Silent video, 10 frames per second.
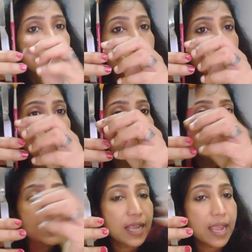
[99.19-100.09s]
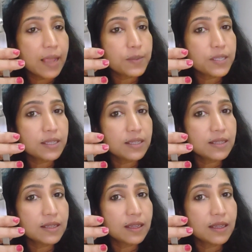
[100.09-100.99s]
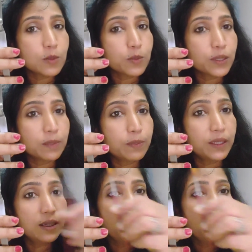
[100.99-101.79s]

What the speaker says: So in its absence, it is purple.